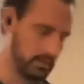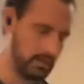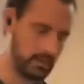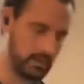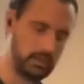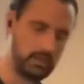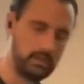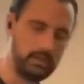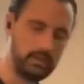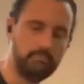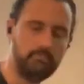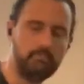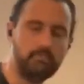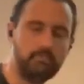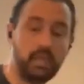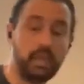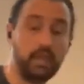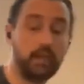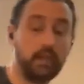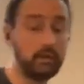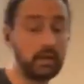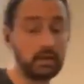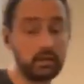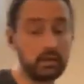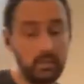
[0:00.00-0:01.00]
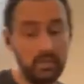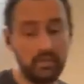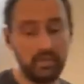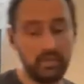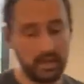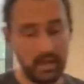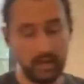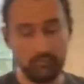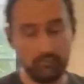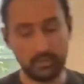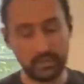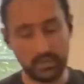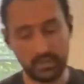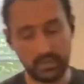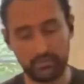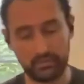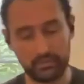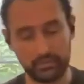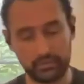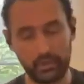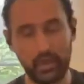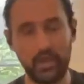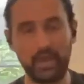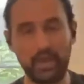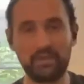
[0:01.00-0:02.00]
And I recommend that everybody give it
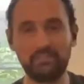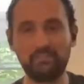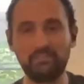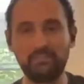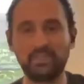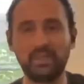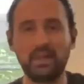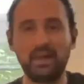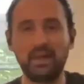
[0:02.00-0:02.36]
a try